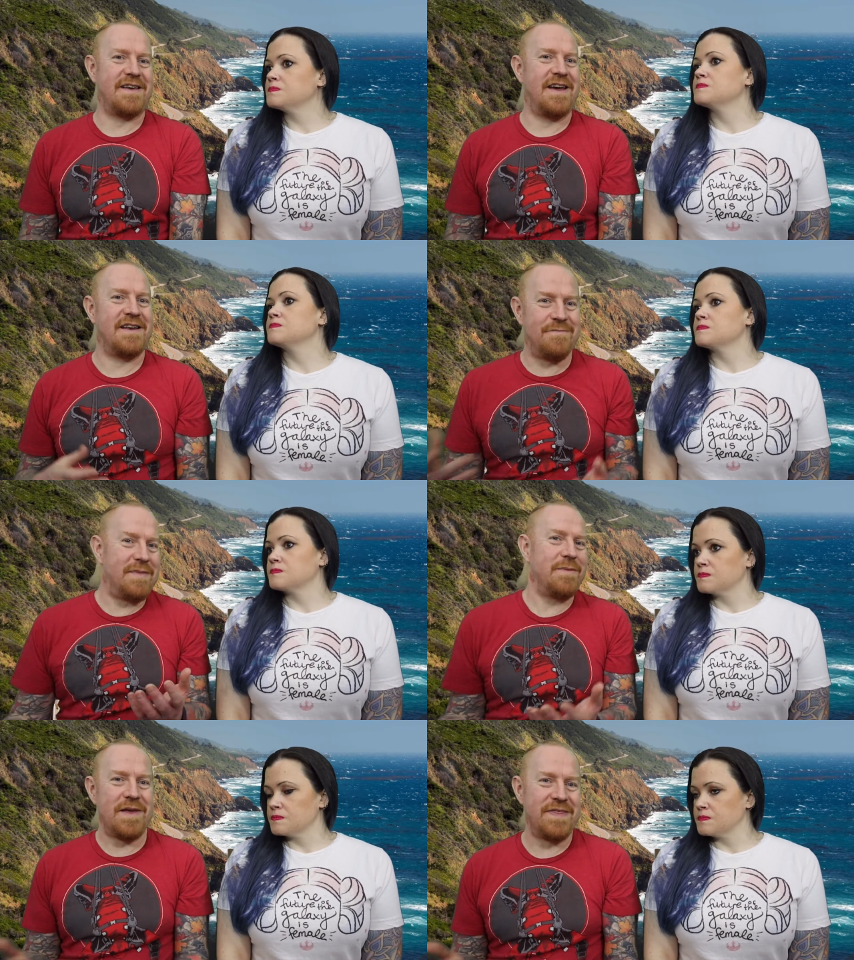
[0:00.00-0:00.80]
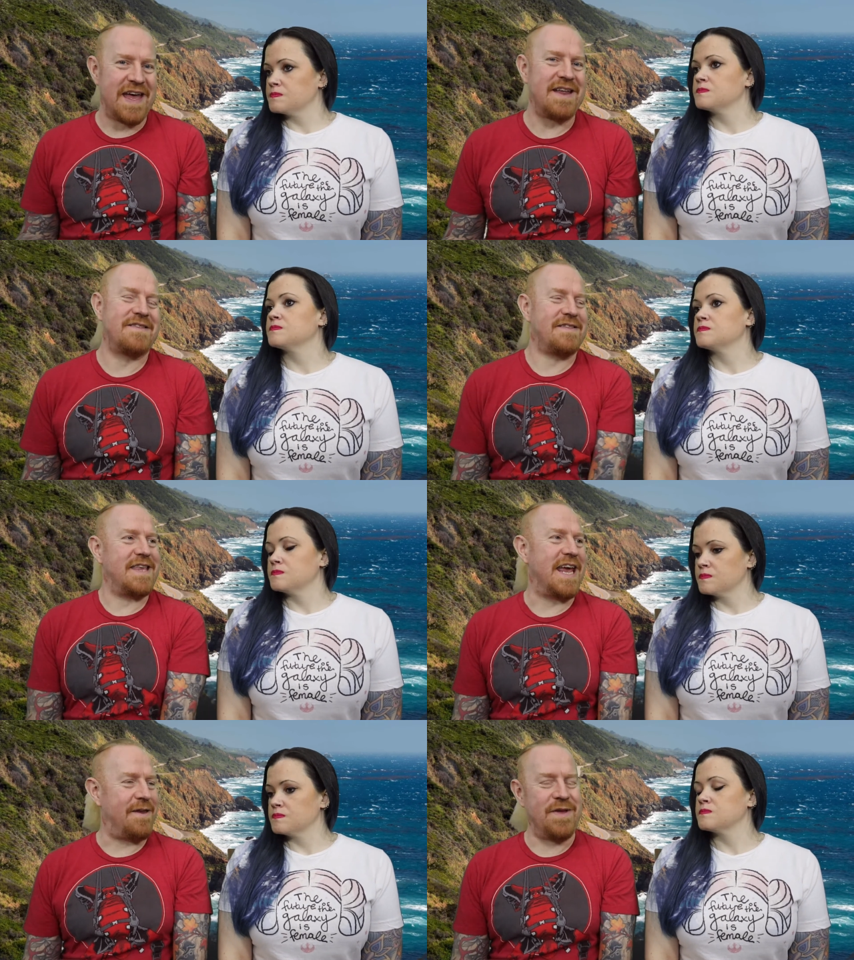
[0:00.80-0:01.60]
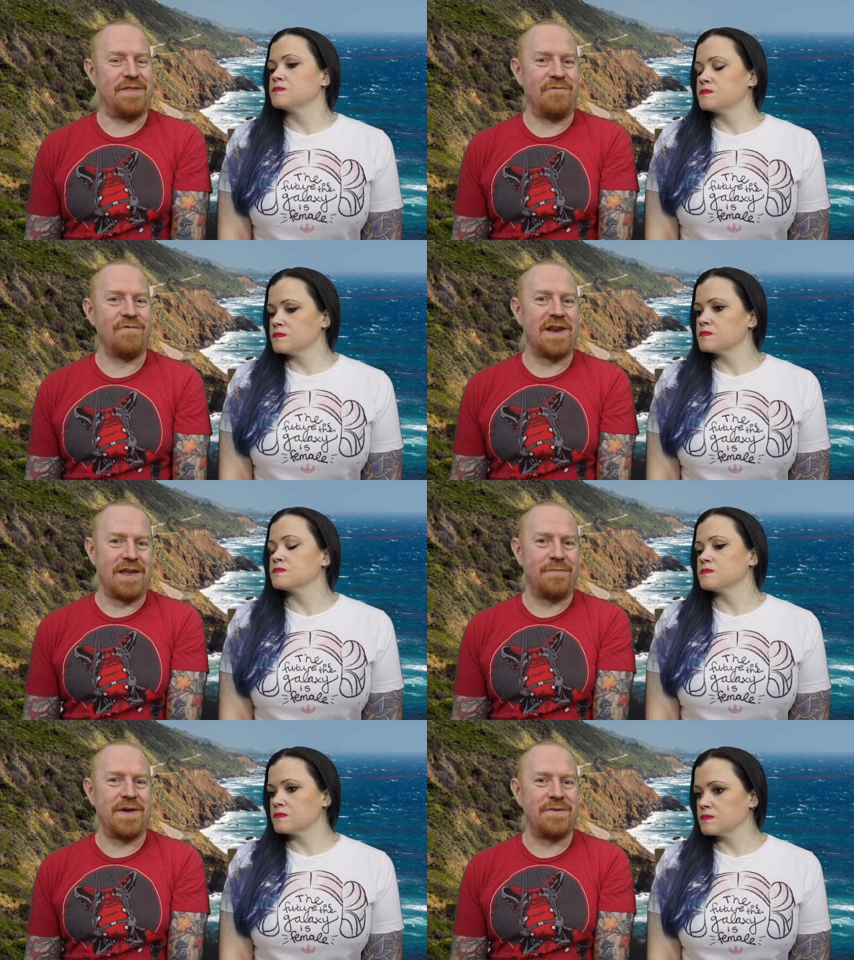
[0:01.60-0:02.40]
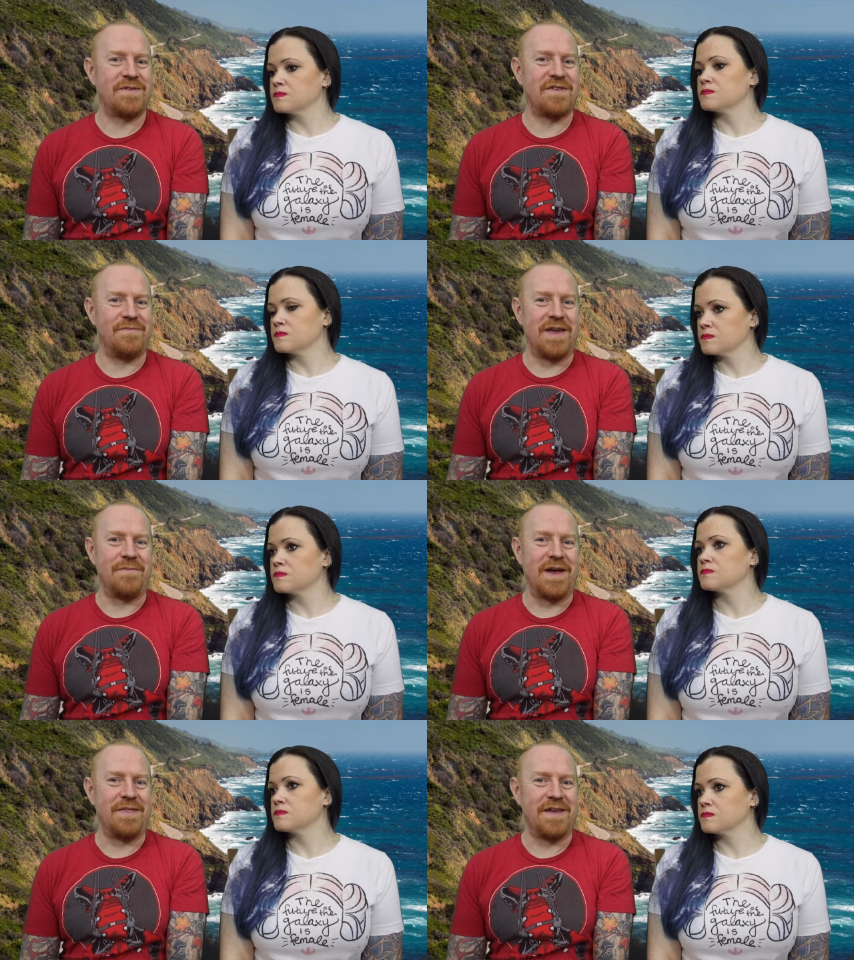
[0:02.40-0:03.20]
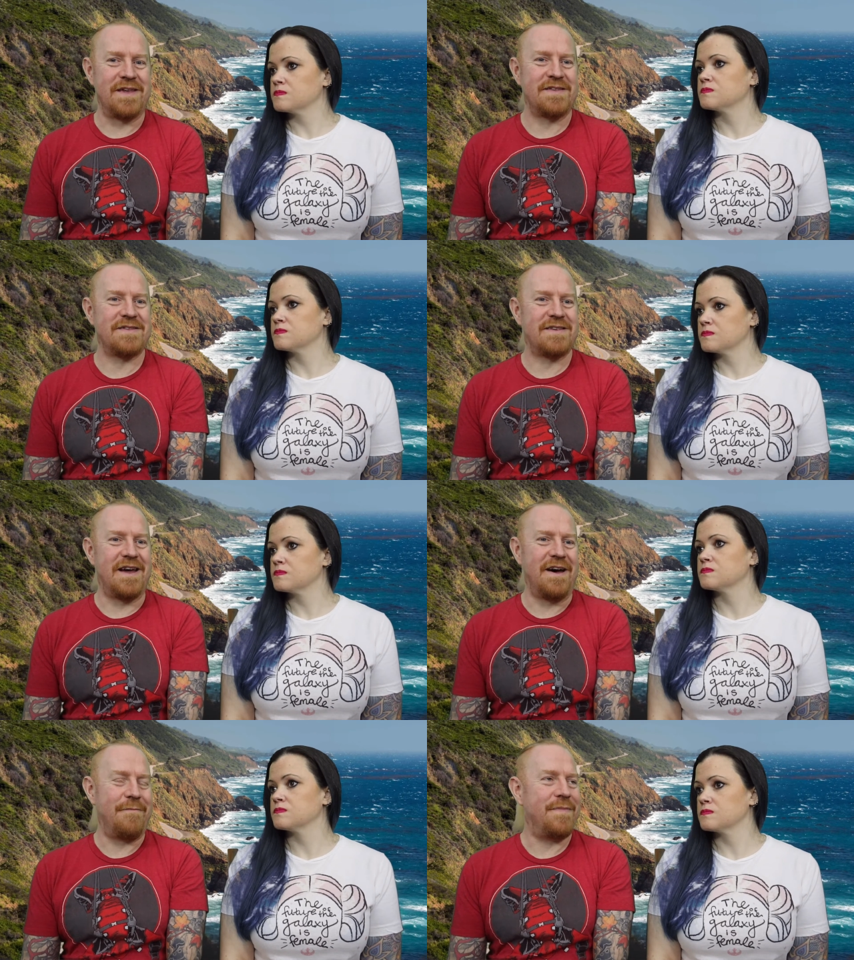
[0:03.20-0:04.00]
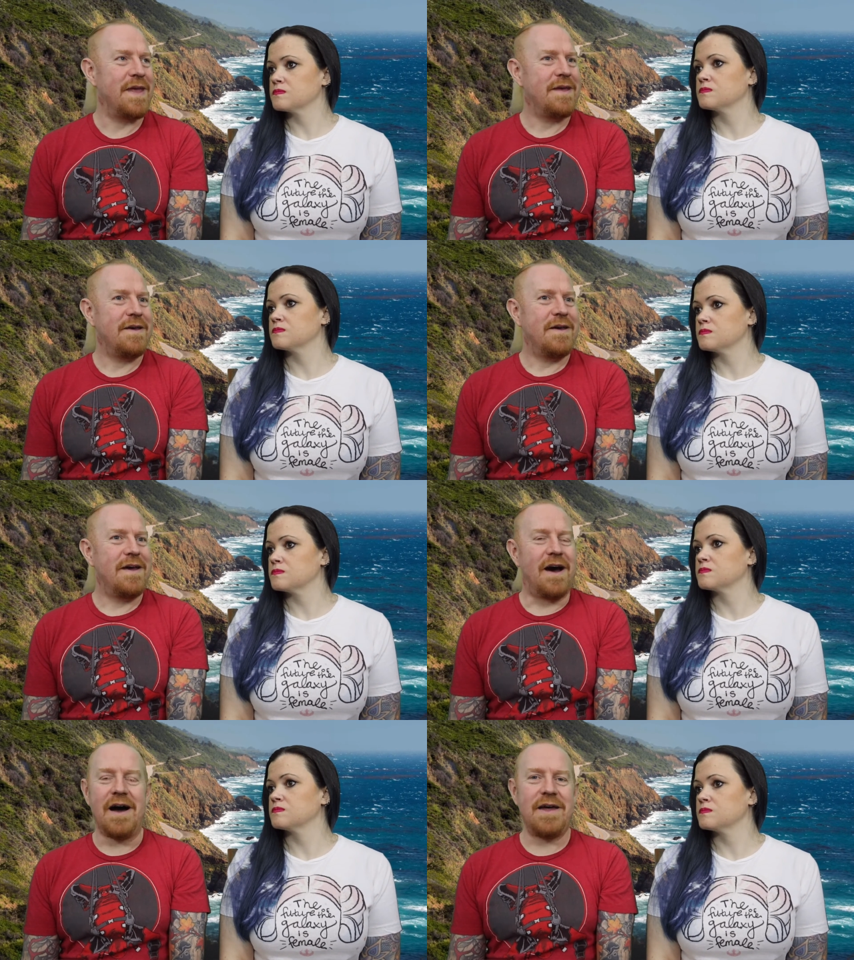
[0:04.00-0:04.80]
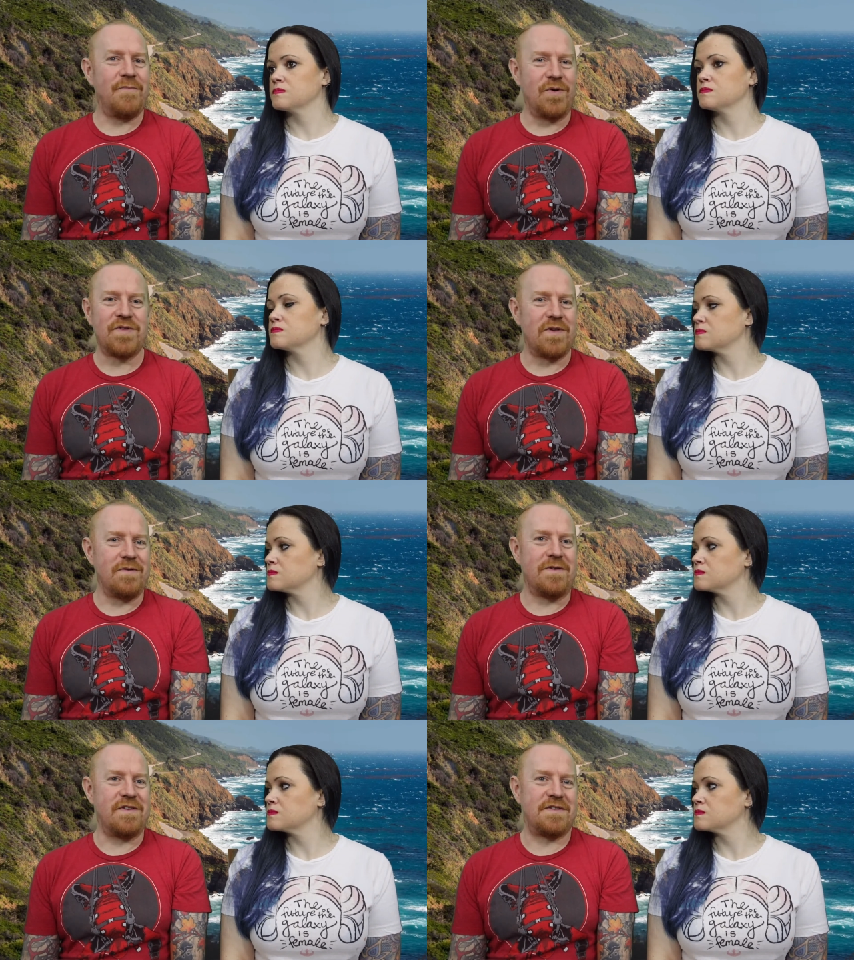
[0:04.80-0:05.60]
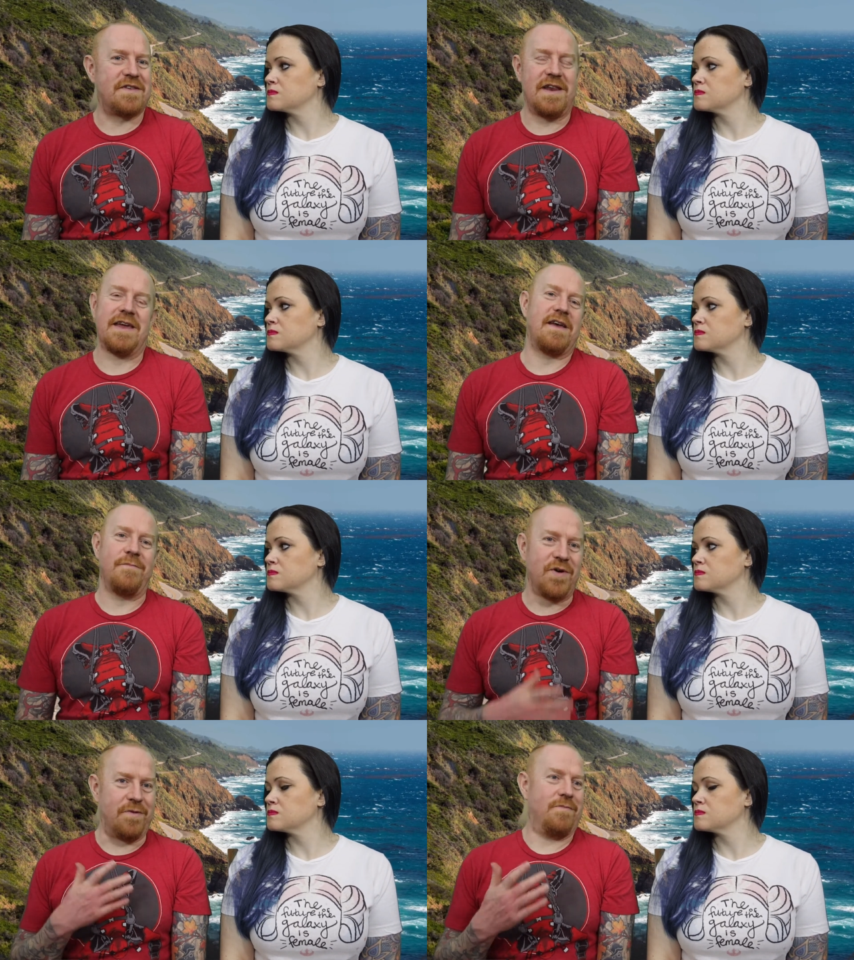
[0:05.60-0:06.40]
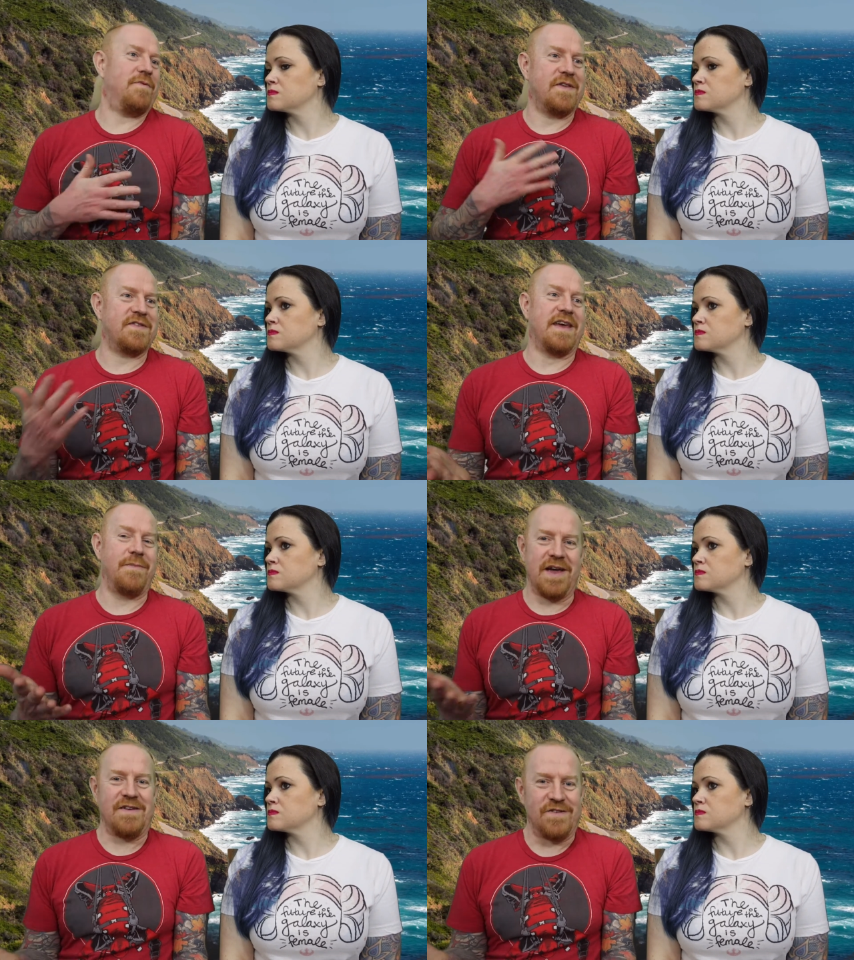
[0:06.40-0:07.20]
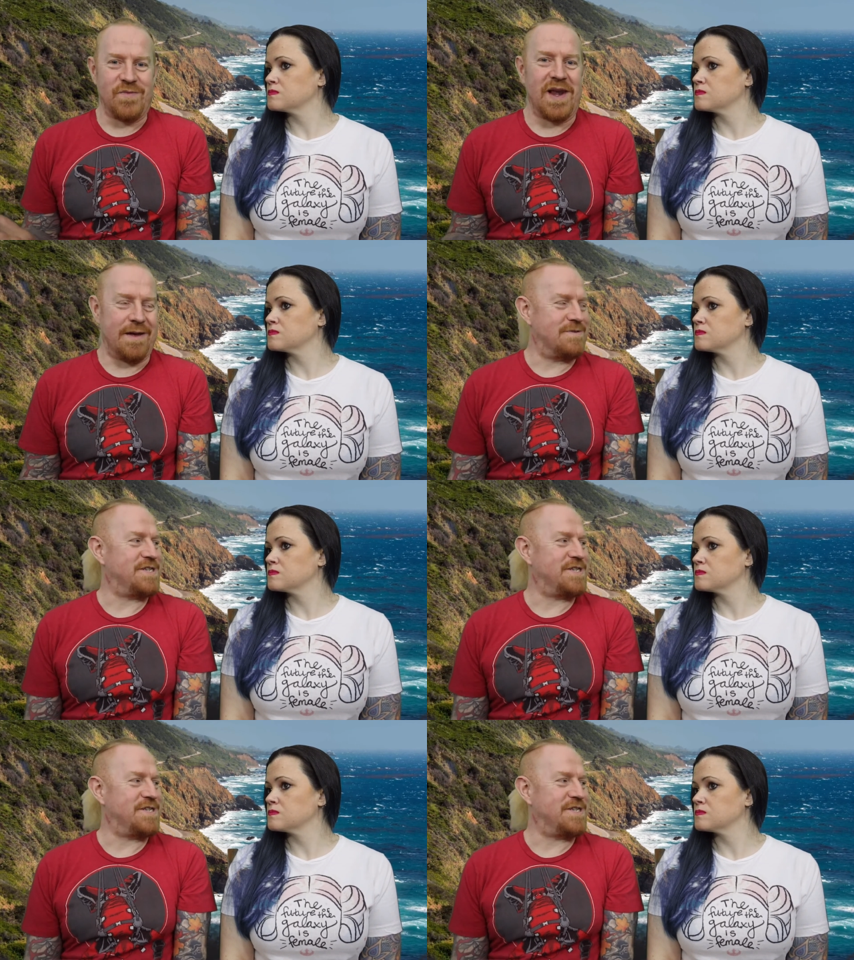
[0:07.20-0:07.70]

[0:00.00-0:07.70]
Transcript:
Speaker 1: mm. and maybe that's the element that really appeals to me about this. Um, I am also just like I'm not the same age as William